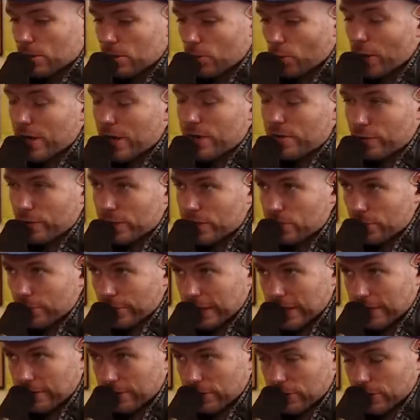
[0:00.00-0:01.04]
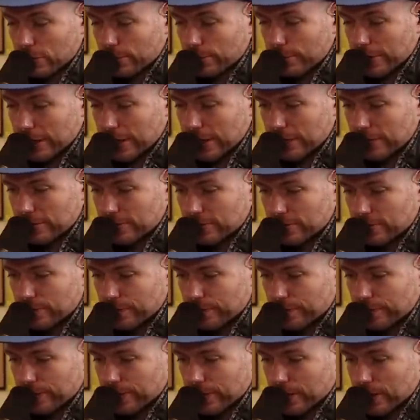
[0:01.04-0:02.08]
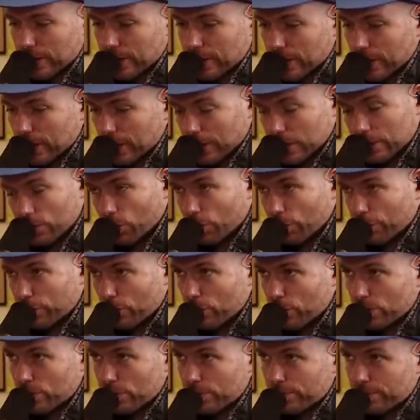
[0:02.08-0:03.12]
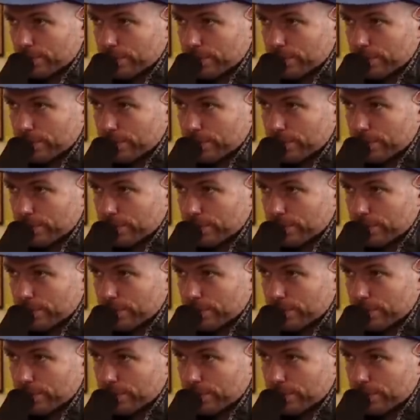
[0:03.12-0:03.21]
The wife went away for a couple of days. And he'd no food.